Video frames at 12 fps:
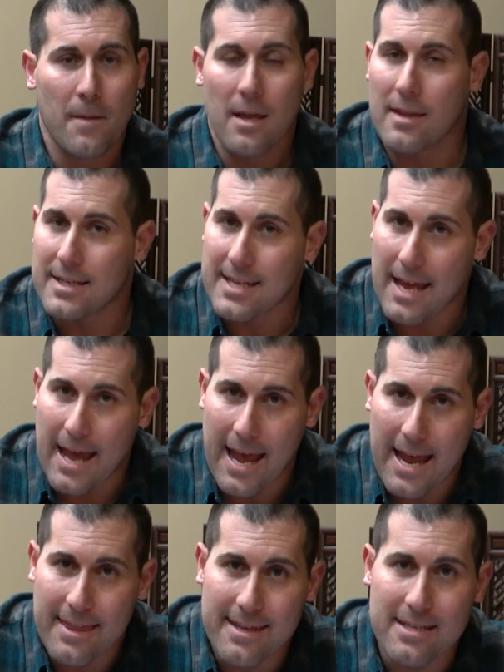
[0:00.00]
And they say,
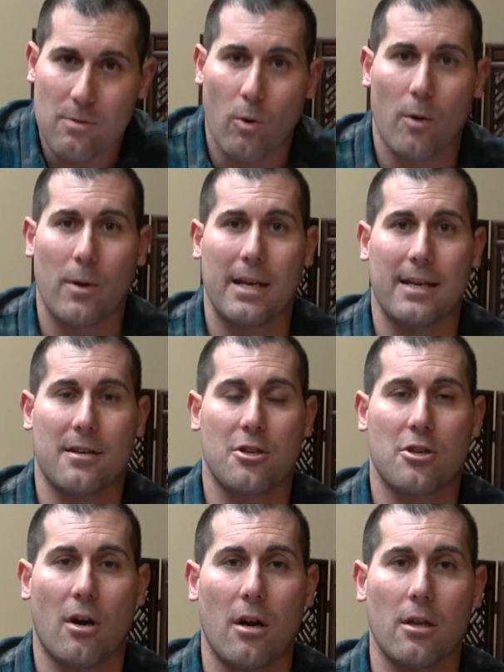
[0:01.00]
hey, this is where we need to
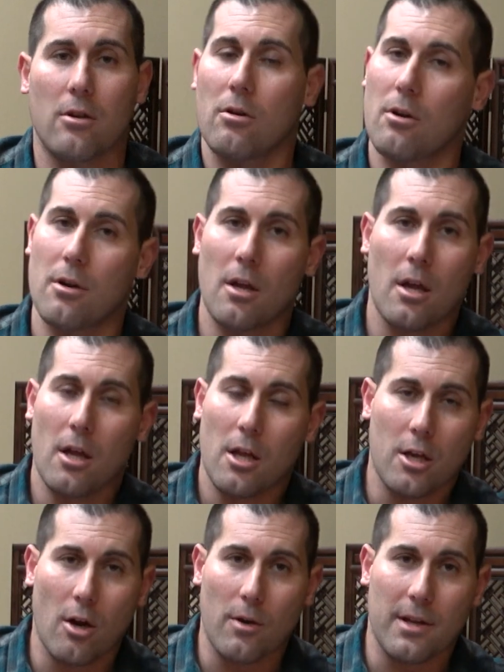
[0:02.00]
start.
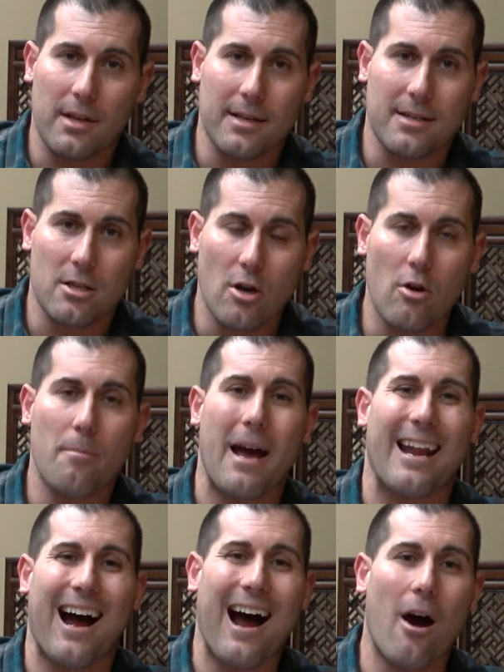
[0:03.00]
It's so
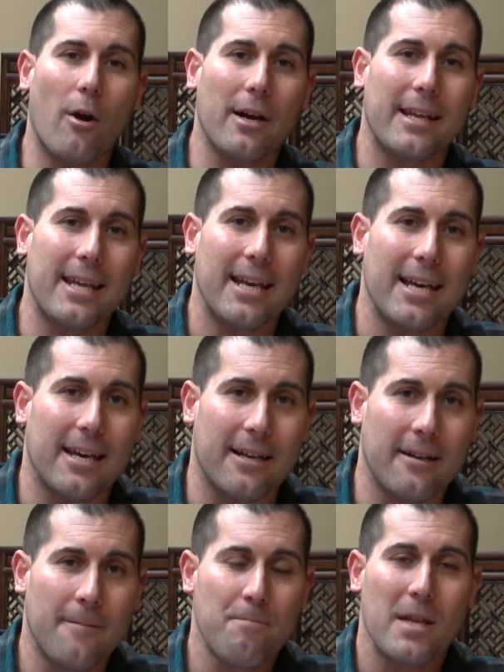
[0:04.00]
bad. Our
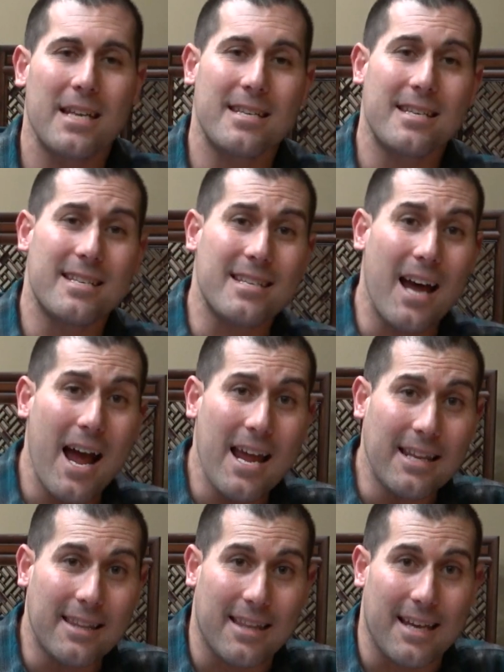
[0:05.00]
kid
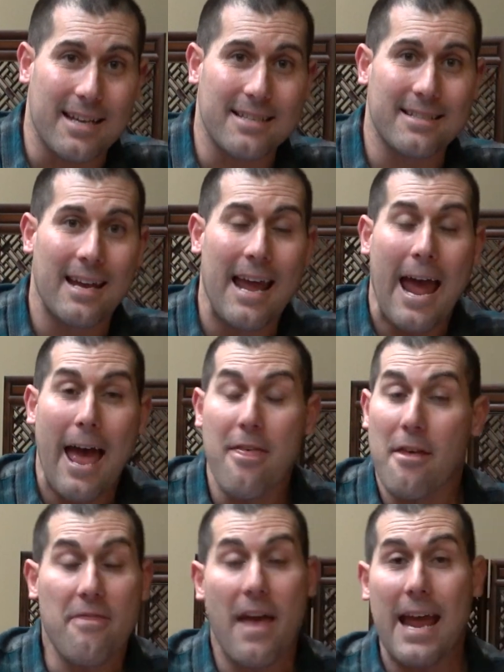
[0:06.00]
signed this, and
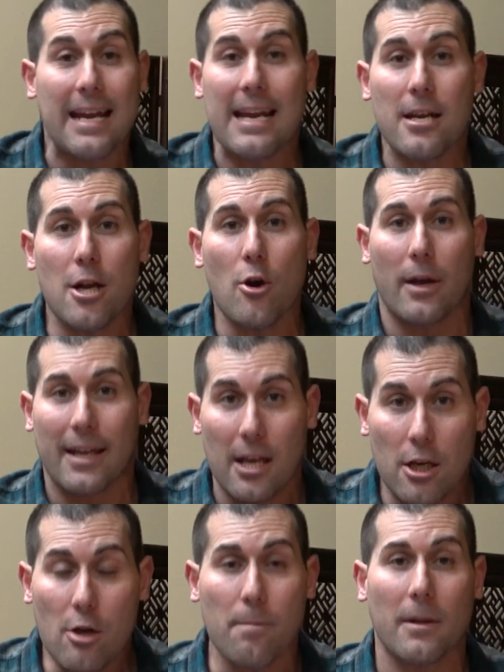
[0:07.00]
then they didn't do it. Can
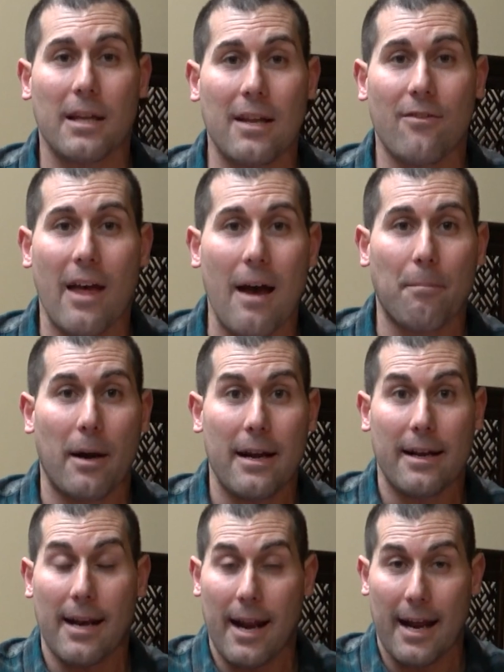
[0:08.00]
you believe that,
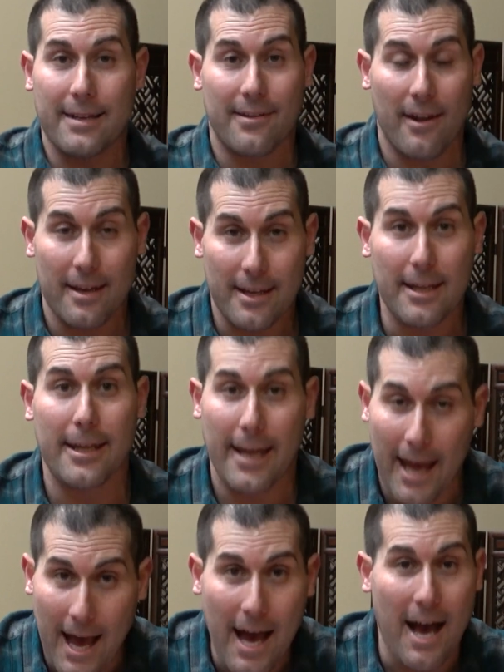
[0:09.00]
Brandon? And I say,
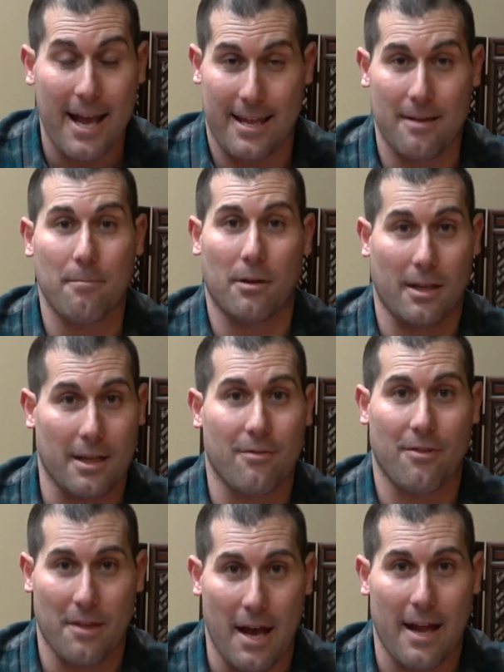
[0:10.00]
yeah, I can
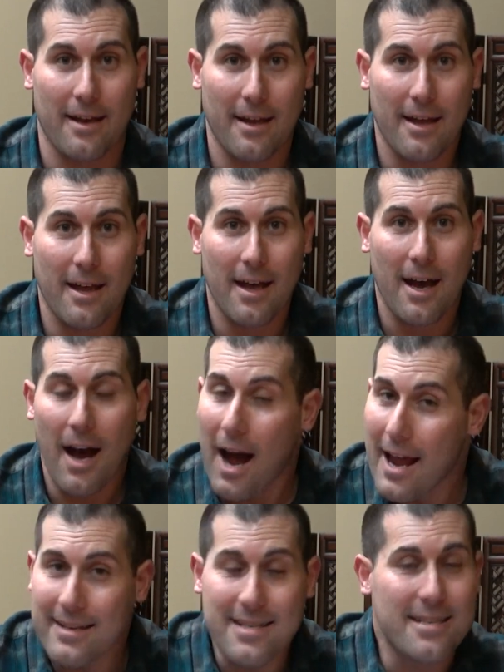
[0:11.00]
believe that.
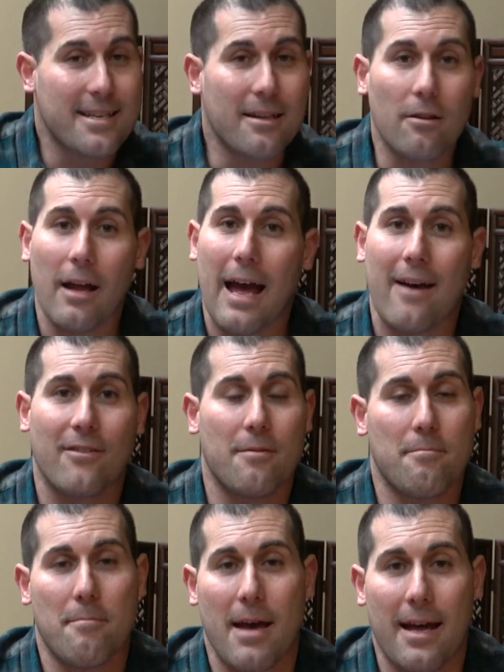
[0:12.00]
I still haven't
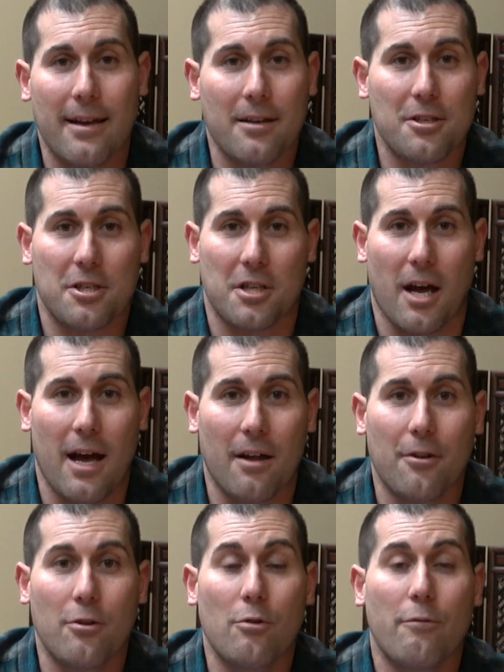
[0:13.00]
met a
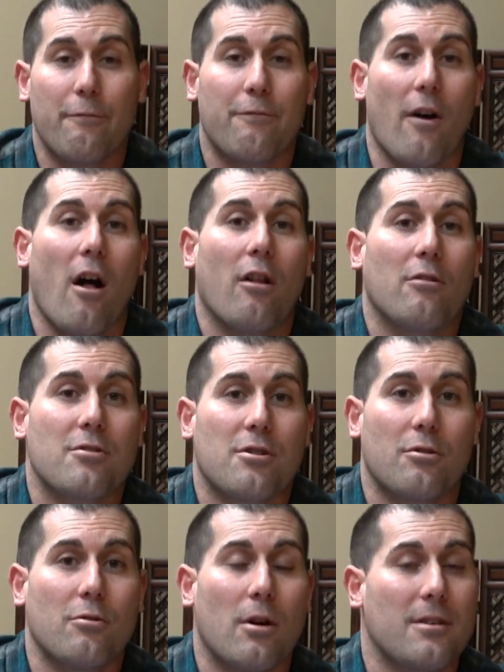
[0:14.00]
child who follows
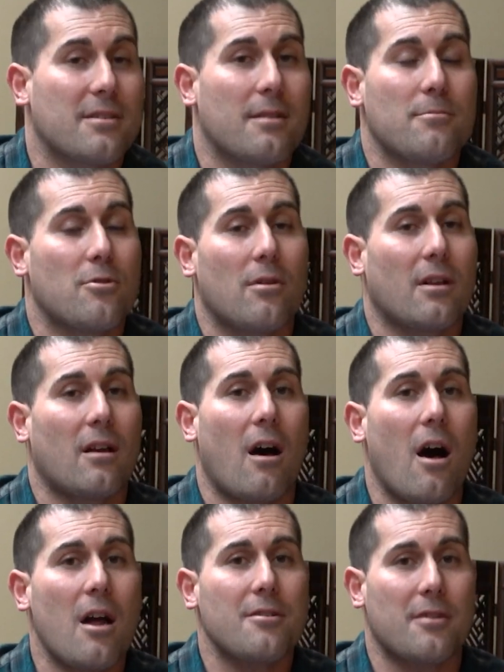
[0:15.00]
through on some sort of
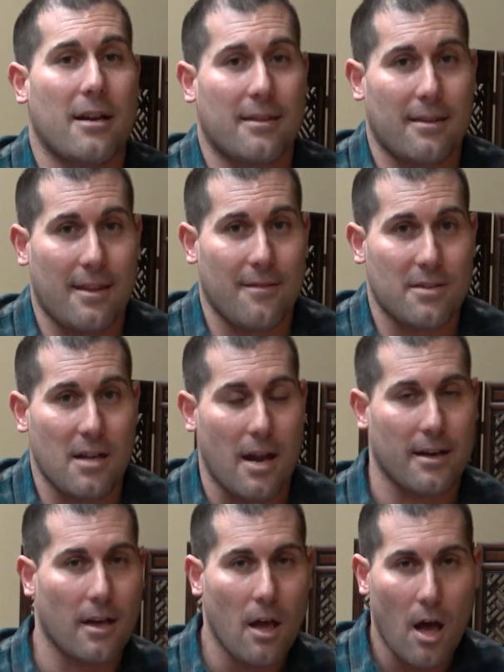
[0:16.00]
contract that they've
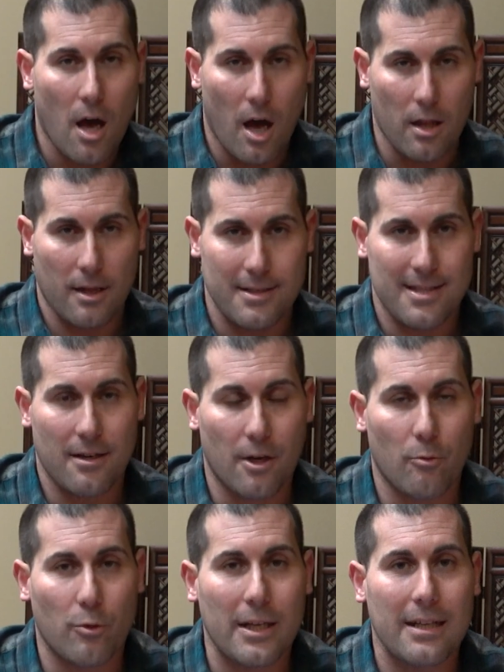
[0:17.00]
signed, unless they're a
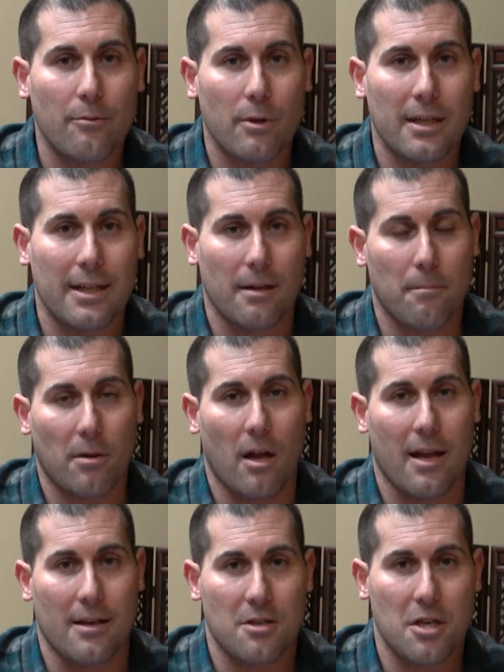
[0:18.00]
really, really
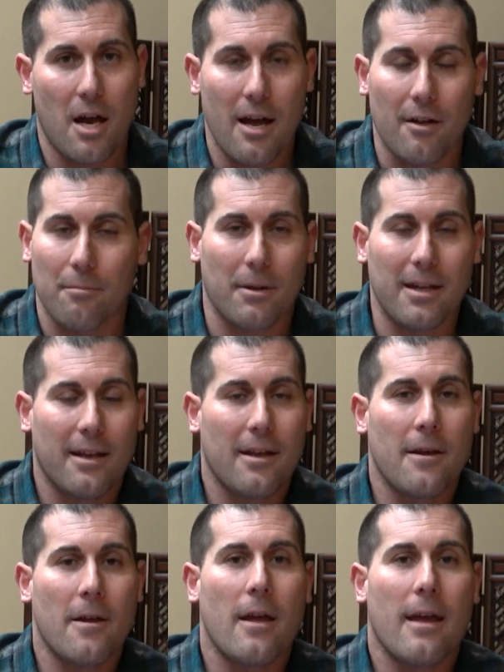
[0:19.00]
compliant child. But
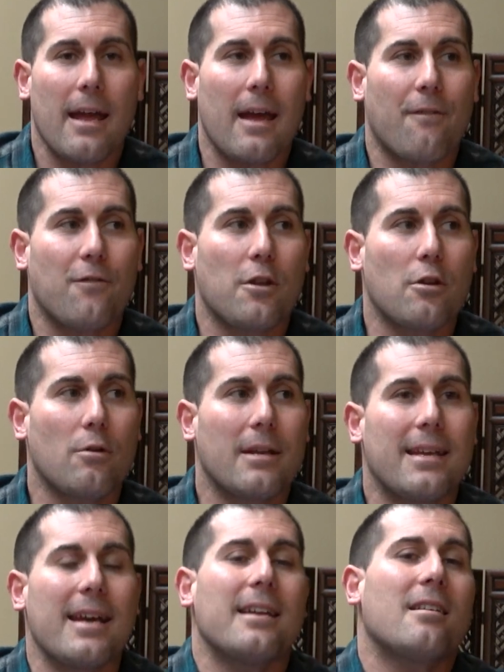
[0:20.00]
if you
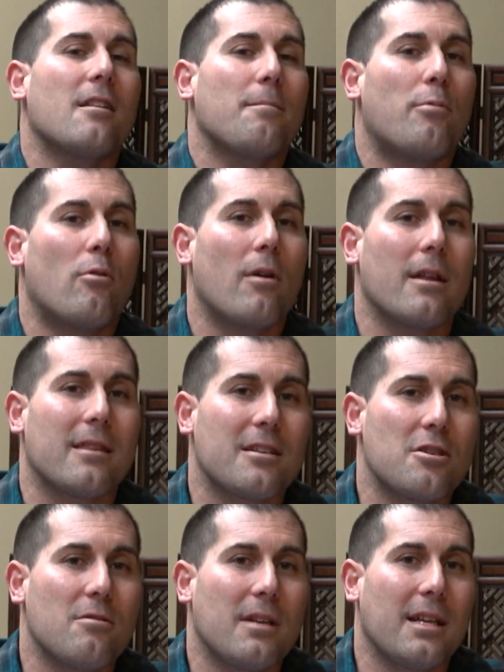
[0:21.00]
get to the point
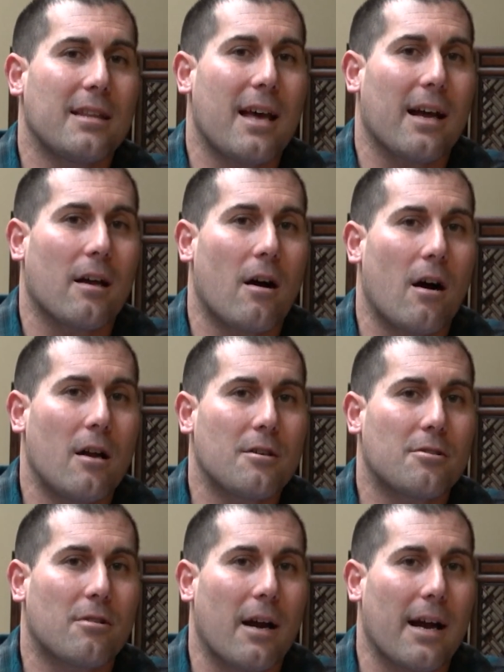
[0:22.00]
that you need that
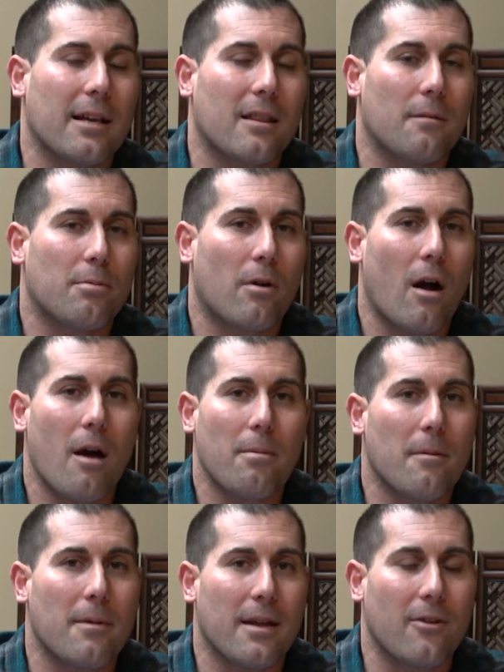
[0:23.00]
contract, the
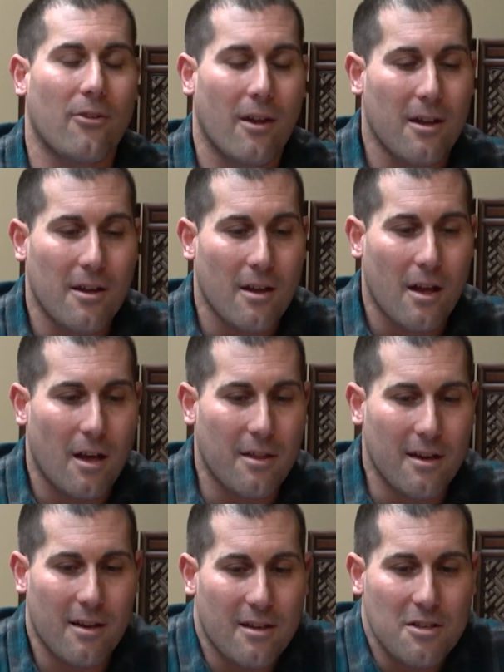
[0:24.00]
problem is
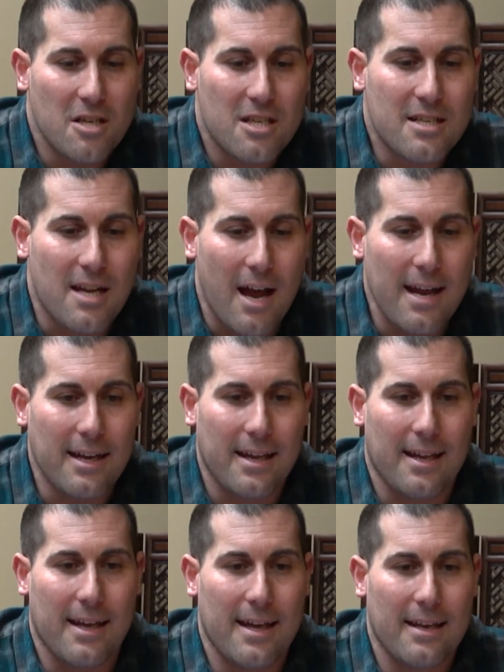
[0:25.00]
they're just
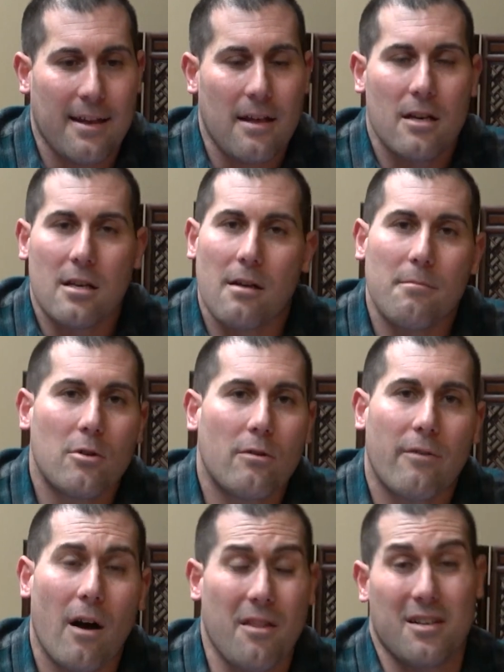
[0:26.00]
signing it to
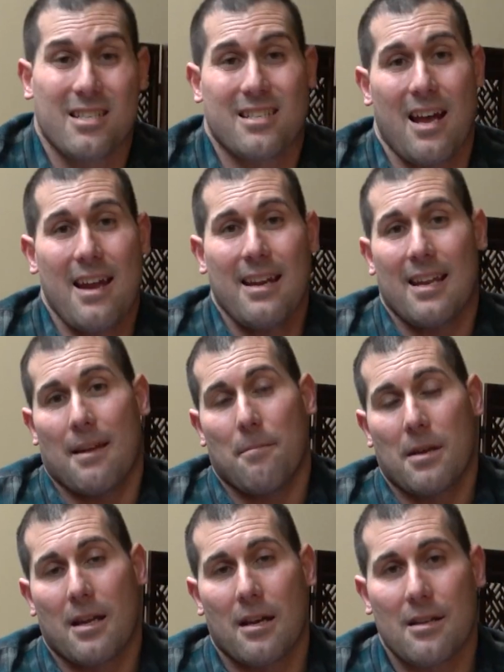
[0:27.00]
move on. They're signing it
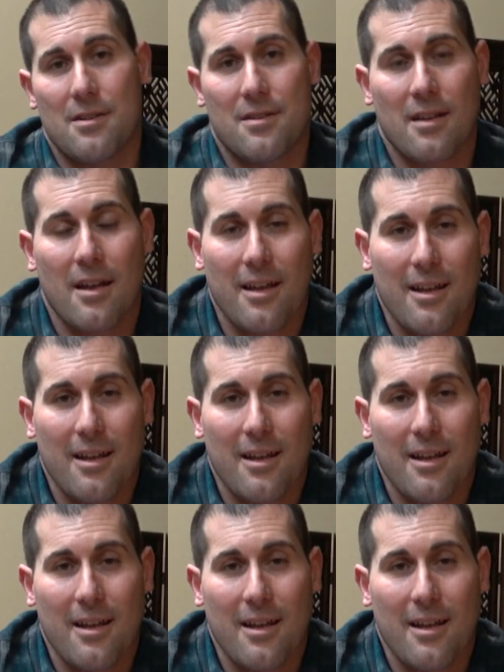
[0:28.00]
because